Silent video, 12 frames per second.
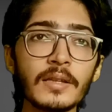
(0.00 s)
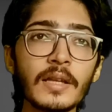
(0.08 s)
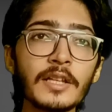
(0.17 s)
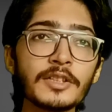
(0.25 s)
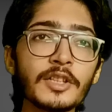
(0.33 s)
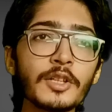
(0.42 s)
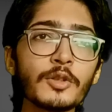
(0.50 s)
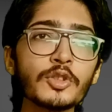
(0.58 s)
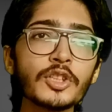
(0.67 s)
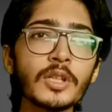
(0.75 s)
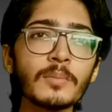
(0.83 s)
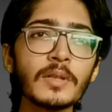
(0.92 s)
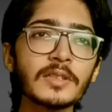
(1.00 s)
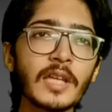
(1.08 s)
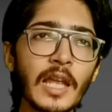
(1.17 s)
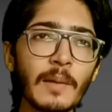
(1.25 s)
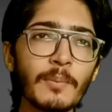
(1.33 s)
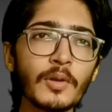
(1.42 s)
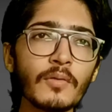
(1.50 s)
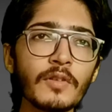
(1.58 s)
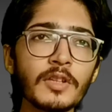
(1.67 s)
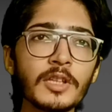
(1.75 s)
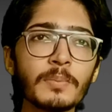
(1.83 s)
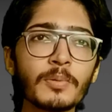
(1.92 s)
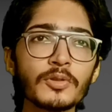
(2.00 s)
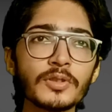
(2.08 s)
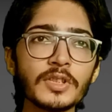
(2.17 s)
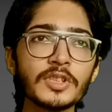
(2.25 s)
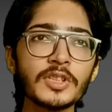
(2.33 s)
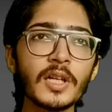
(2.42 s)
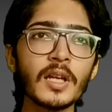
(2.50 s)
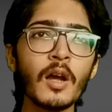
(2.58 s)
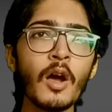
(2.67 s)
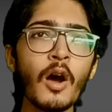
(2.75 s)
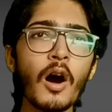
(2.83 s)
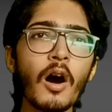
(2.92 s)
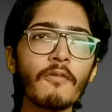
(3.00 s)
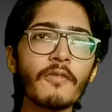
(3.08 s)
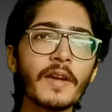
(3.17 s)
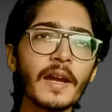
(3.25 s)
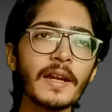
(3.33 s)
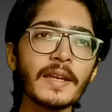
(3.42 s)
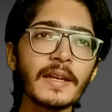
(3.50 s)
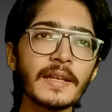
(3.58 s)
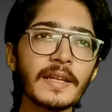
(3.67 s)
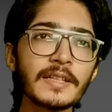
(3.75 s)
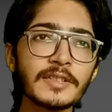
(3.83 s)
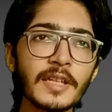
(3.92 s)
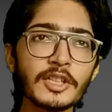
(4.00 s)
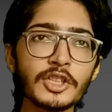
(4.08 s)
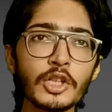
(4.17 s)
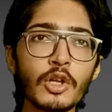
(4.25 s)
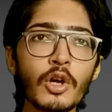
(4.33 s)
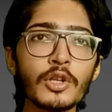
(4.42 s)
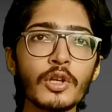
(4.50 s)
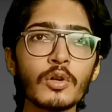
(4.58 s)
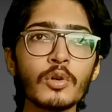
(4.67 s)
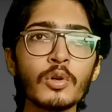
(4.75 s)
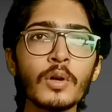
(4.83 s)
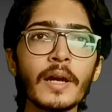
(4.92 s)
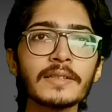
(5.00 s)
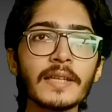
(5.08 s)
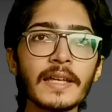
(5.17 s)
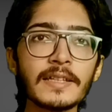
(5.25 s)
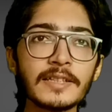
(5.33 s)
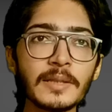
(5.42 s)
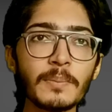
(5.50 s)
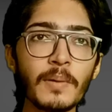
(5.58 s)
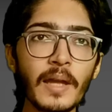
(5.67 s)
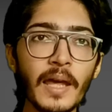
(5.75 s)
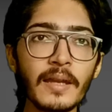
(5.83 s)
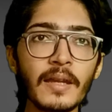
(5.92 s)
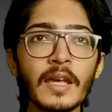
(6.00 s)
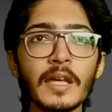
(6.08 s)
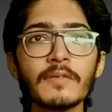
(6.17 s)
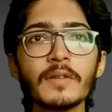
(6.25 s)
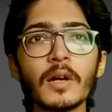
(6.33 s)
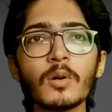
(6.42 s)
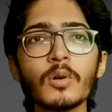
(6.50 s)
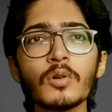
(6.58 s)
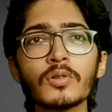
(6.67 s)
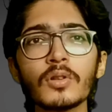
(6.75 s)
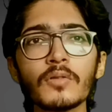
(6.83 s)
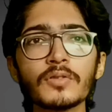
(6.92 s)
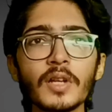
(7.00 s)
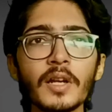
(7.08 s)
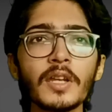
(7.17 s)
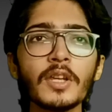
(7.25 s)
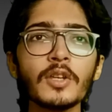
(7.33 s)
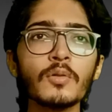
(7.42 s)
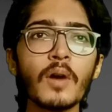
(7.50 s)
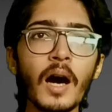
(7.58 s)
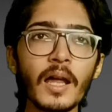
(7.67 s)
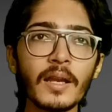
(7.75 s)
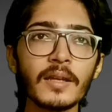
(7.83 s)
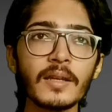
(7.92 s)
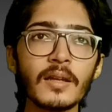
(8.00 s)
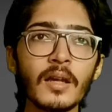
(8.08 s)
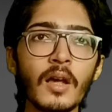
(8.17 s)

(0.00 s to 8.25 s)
The institution must help you with the procedure of getting an extension on your OSHC plan if the course of study you are in.